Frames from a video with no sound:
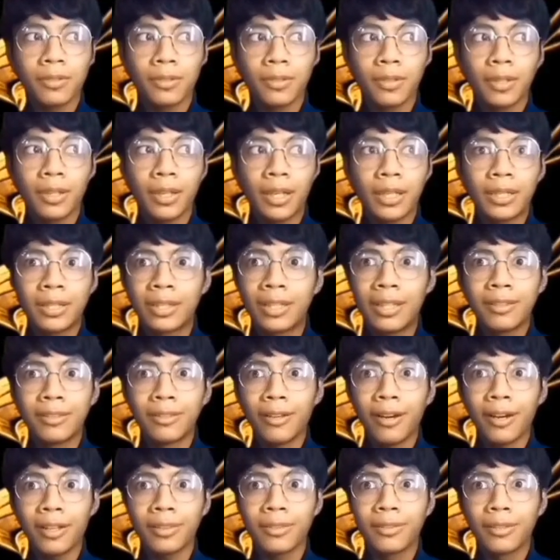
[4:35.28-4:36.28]
it did
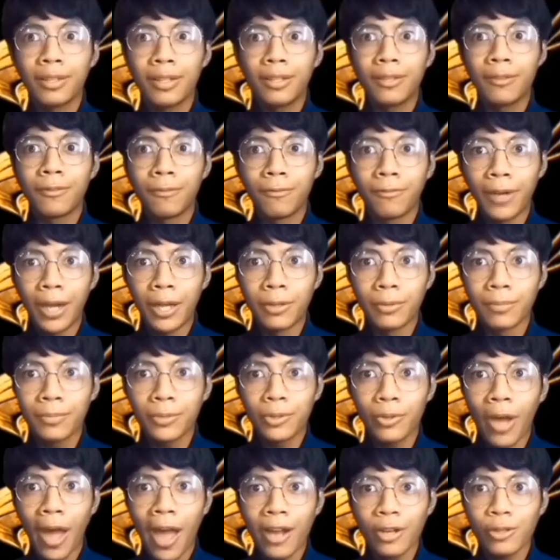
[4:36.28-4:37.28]
not need venom to
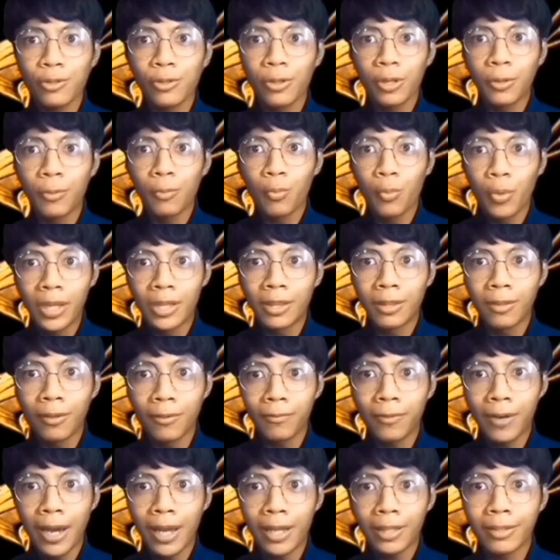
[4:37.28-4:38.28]
actually win the
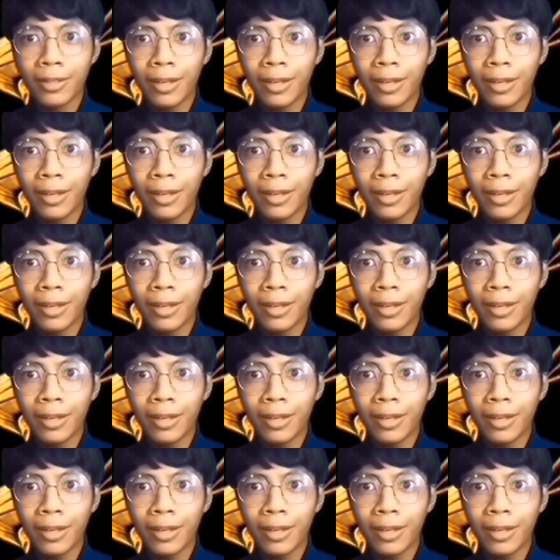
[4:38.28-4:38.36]
fight,